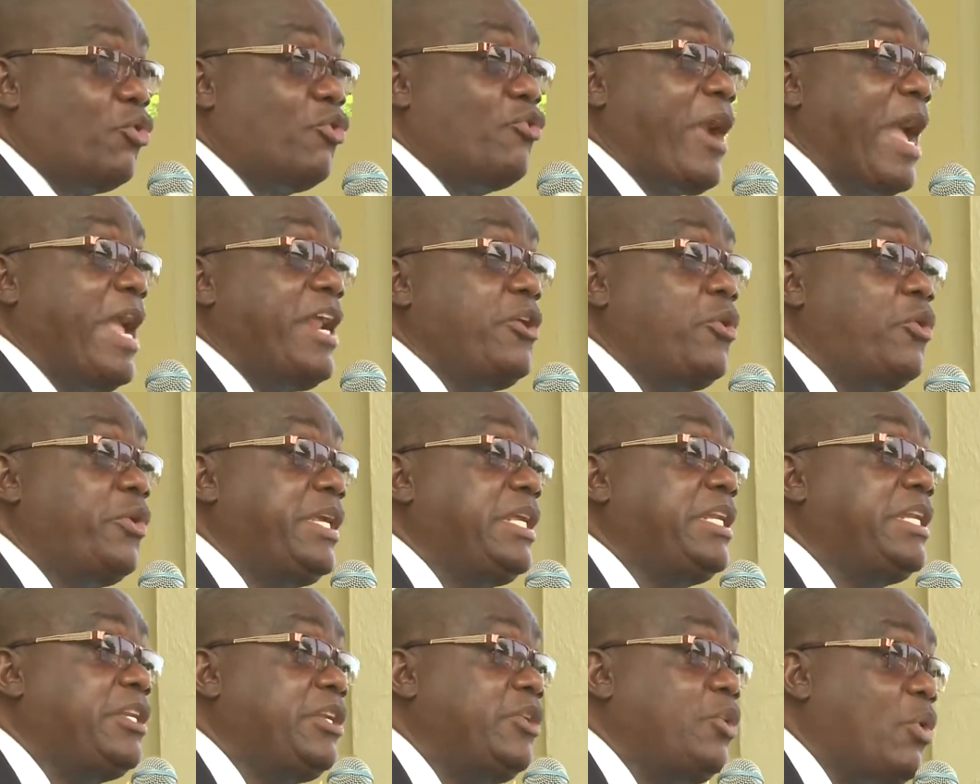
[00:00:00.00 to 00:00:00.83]
Right now,
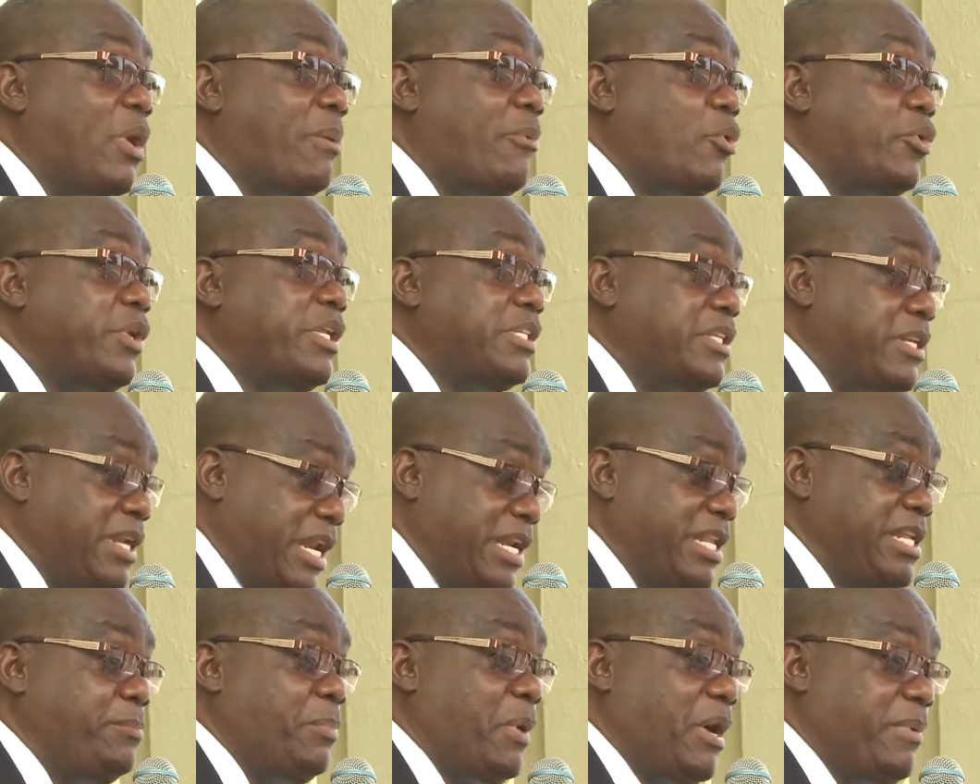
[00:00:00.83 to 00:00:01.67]
he didn't know about this,
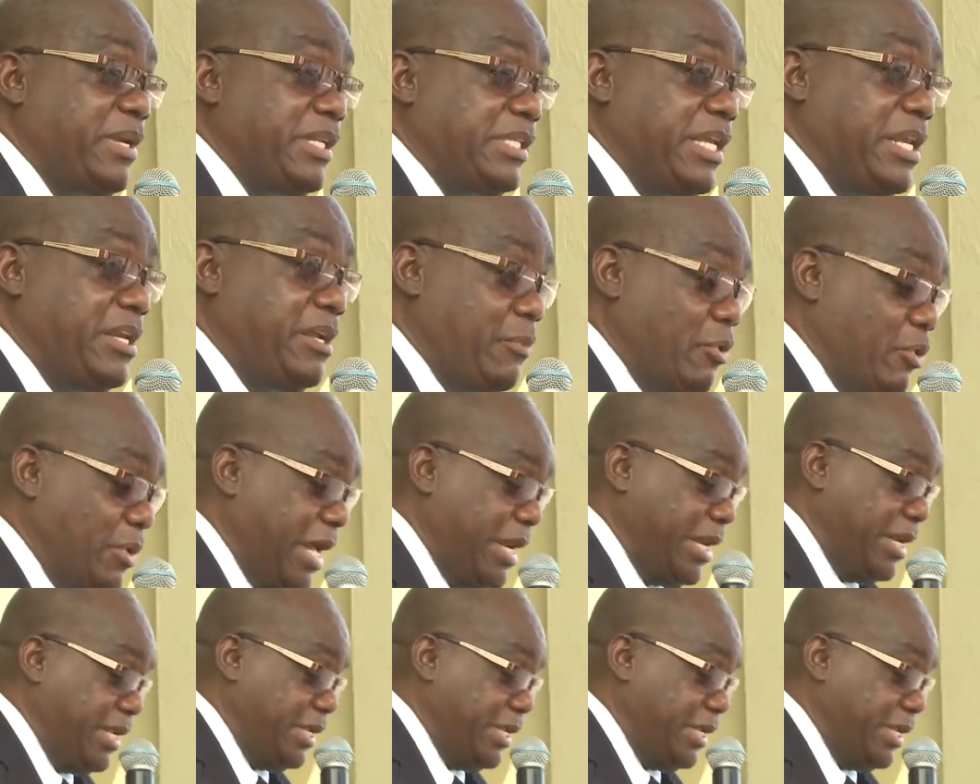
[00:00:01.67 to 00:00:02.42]
and he'll probably tell you about that